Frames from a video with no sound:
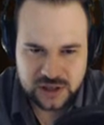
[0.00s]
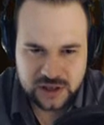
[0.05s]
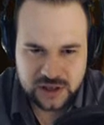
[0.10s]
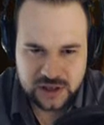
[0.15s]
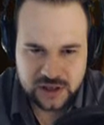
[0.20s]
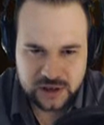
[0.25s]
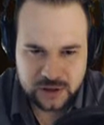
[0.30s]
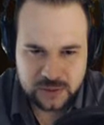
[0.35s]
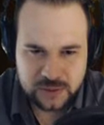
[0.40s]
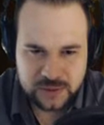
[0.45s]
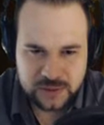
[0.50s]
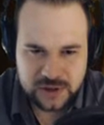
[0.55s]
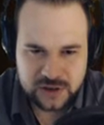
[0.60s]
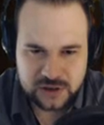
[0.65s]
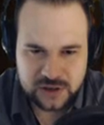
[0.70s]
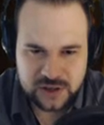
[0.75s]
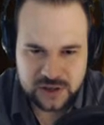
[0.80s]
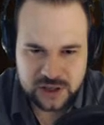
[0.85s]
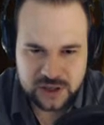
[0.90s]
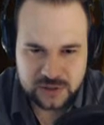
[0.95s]
In hope that you
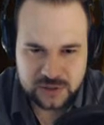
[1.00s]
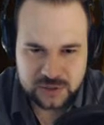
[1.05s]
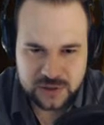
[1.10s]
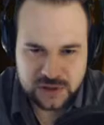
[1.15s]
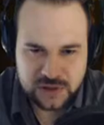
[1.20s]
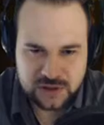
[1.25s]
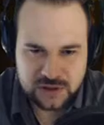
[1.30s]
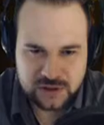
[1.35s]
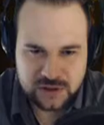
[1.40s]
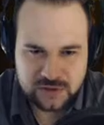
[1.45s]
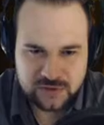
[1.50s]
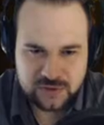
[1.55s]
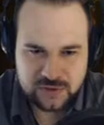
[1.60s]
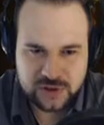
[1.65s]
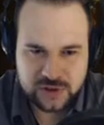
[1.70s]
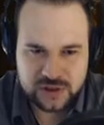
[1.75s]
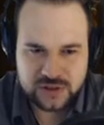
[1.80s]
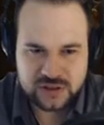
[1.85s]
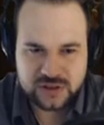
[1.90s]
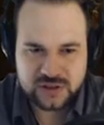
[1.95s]
can help me, your
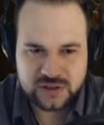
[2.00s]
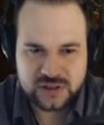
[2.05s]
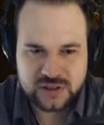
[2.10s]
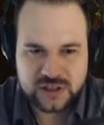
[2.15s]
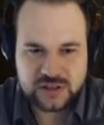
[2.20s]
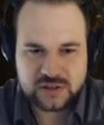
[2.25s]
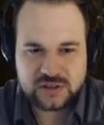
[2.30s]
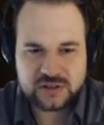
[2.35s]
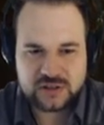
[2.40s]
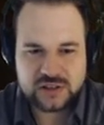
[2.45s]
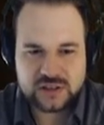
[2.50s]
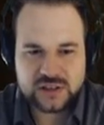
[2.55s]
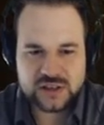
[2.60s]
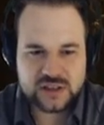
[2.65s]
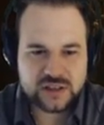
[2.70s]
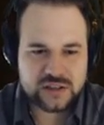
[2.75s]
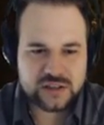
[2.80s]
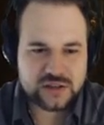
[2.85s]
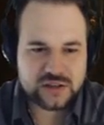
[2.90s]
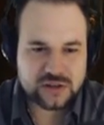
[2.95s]
friend
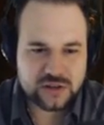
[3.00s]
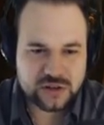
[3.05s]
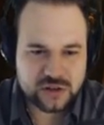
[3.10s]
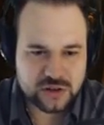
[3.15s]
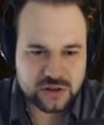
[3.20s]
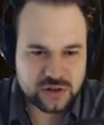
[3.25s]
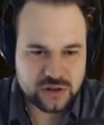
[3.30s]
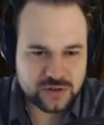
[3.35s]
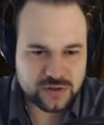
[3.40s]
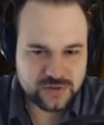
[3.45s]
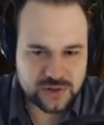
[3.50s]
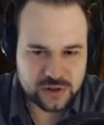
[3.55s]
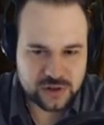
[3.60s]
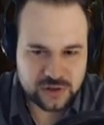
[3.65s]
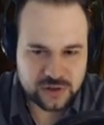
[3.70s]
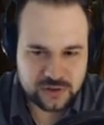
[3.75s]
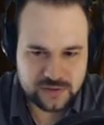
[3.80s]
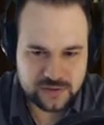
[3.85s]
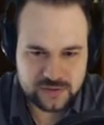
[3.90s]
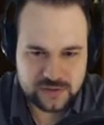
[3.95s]
Nikolai
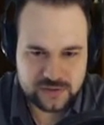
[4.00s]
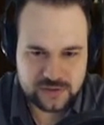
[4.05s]
Novikov.